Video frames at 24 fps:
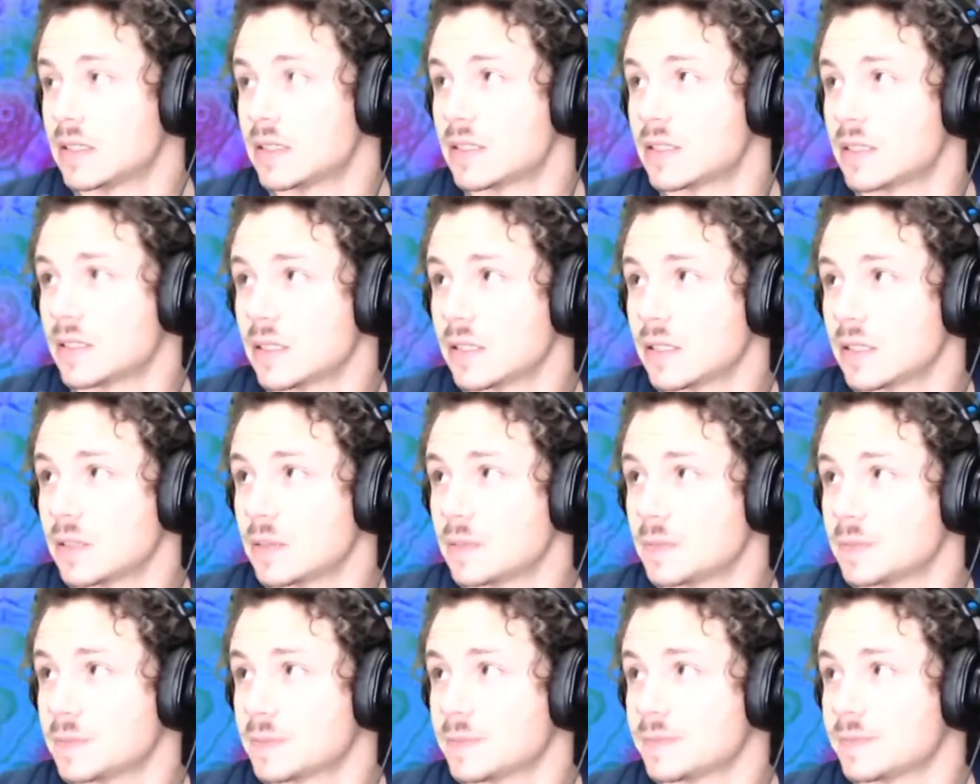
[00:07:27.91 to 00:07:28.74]
So,
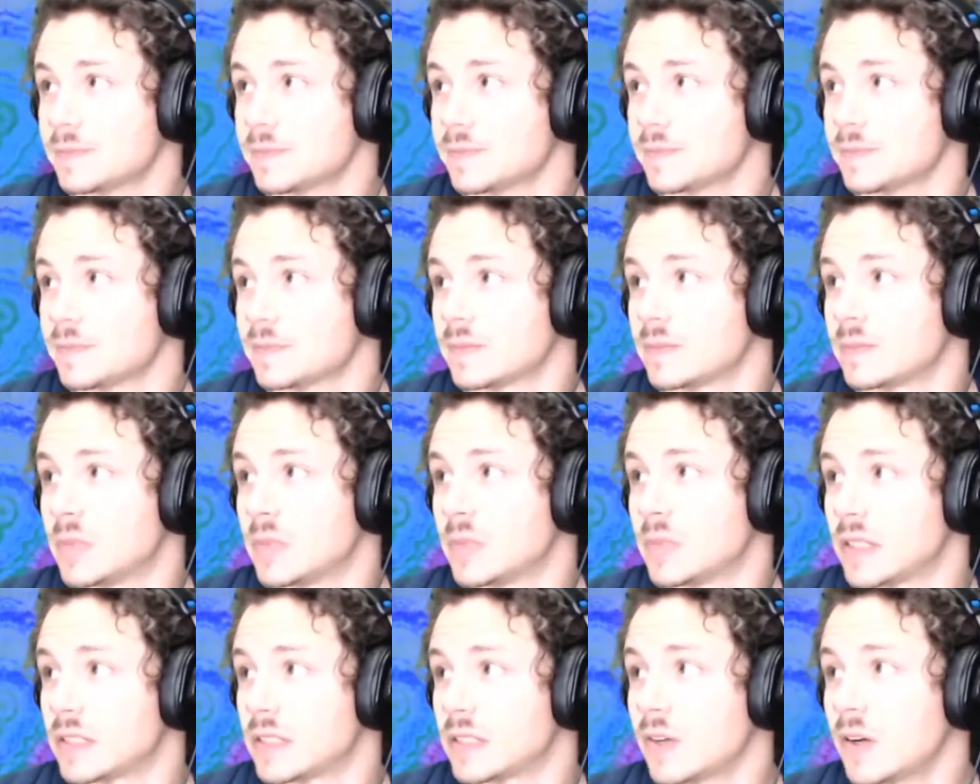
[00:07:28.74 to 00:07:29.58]
but
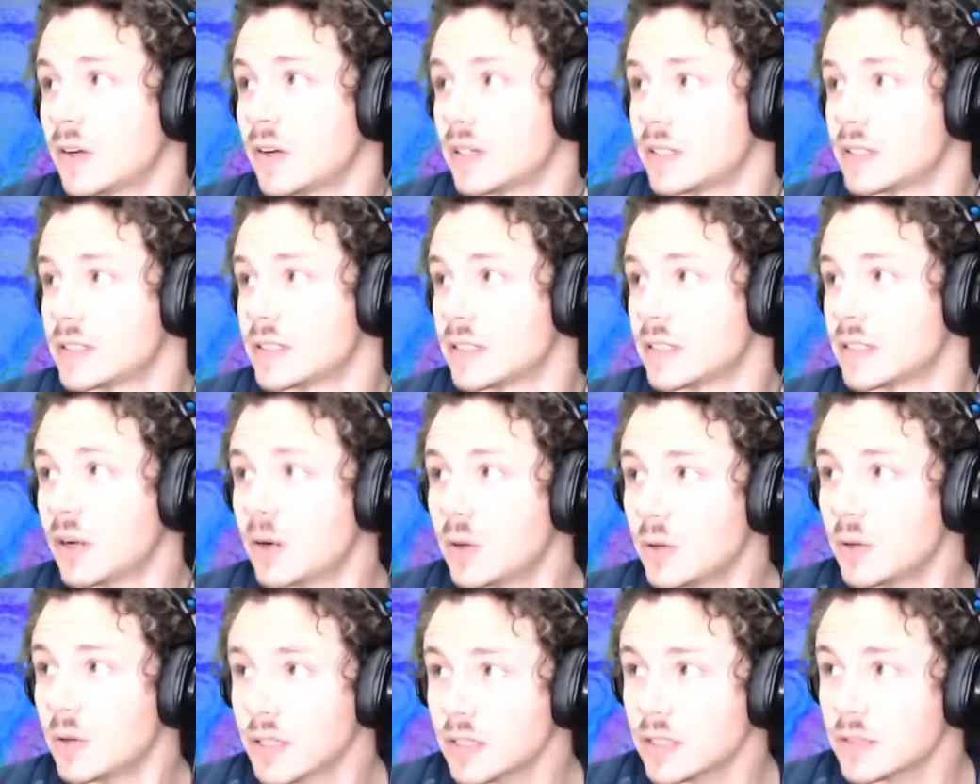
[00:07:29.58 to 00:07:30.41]
as far as
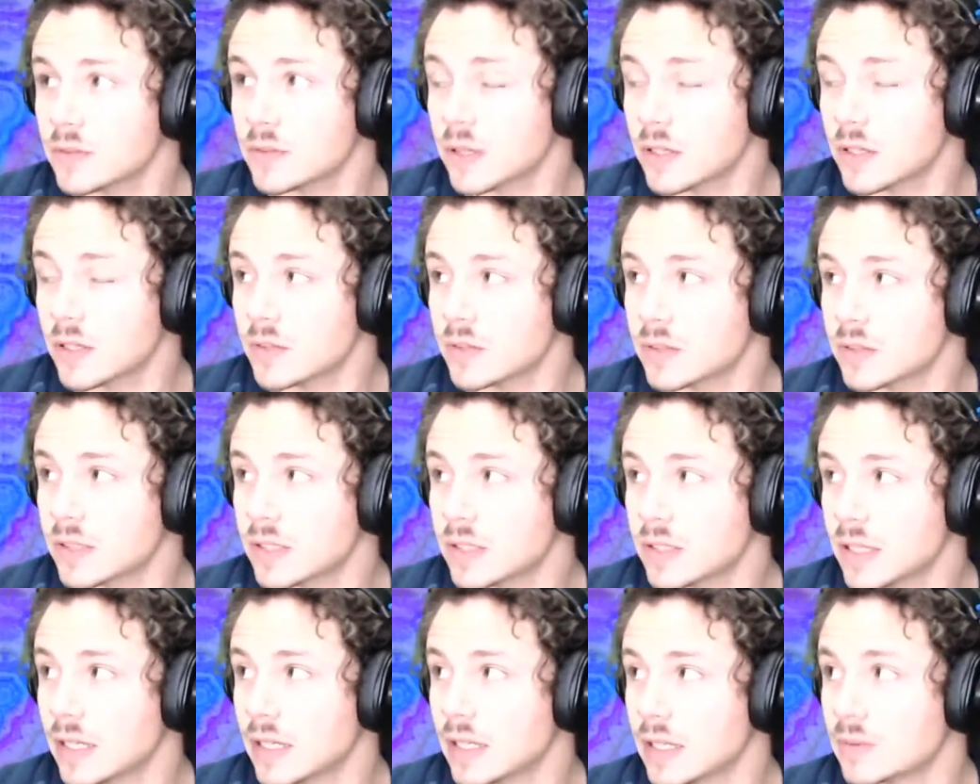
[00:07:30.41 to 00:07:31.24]
encoding and rendering
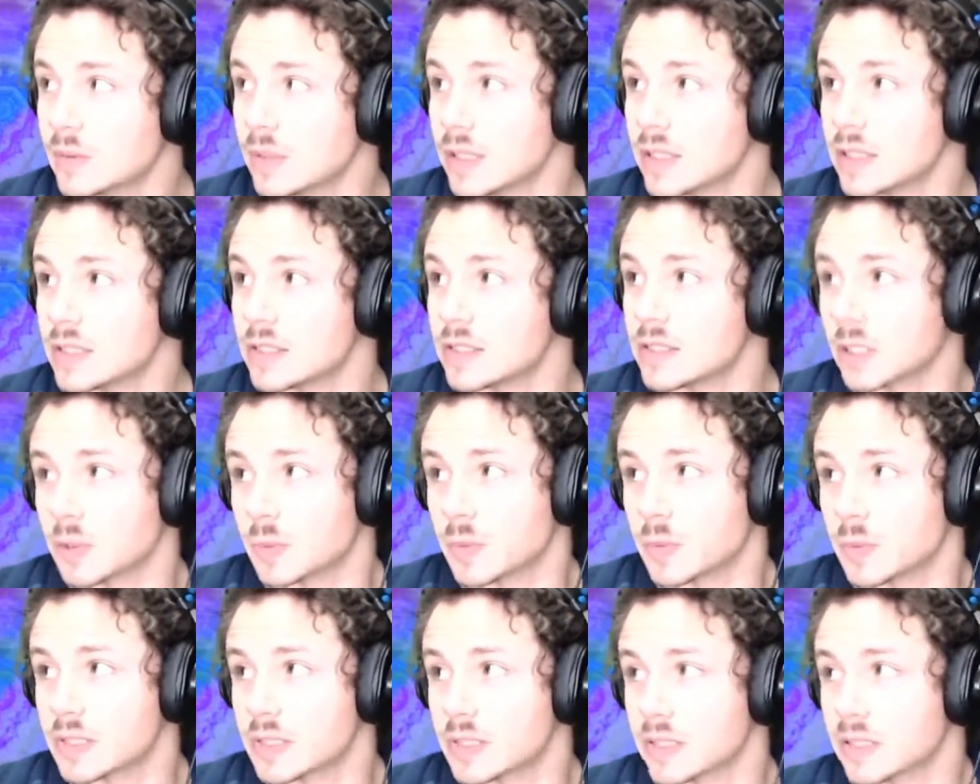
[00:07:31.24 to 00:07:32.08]
lag, we're at
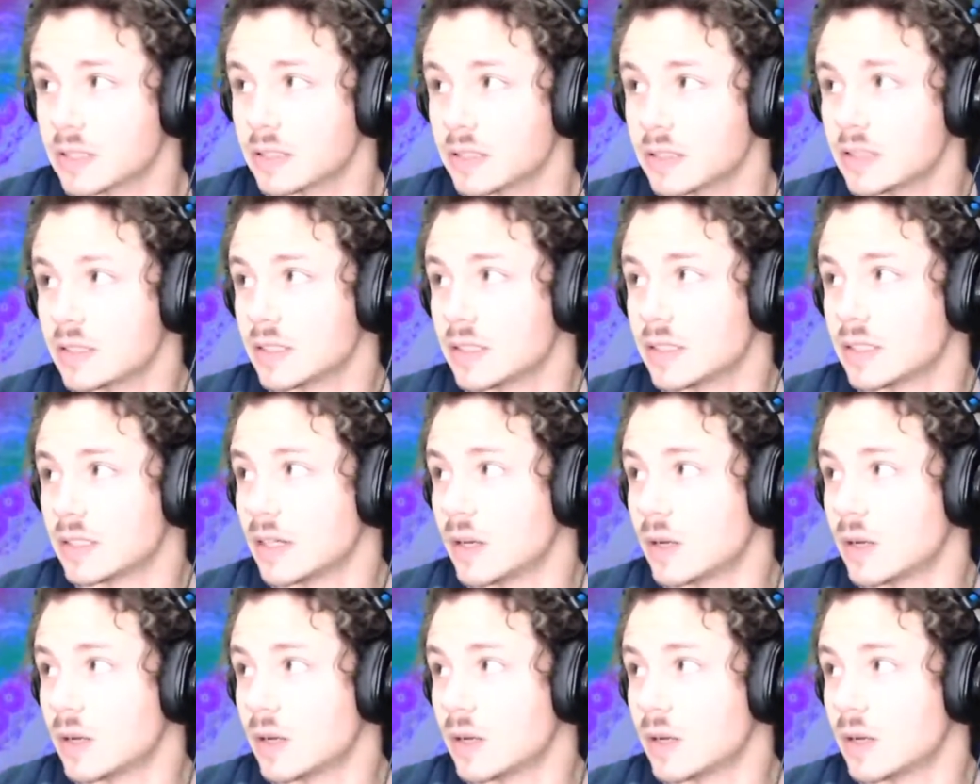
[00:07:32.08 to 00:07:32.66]
0%.